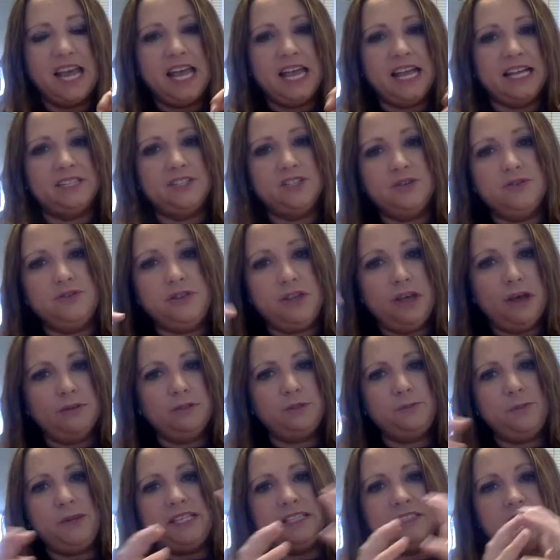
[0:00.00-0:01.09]
And so those
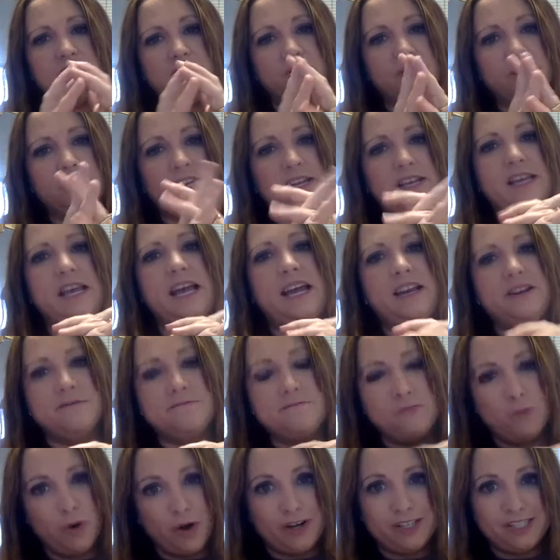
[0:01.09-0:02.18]
pieces are going to kind of
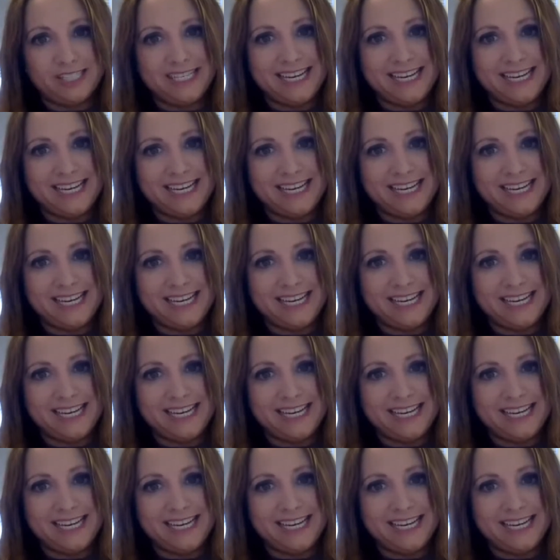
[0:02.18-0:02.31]
merge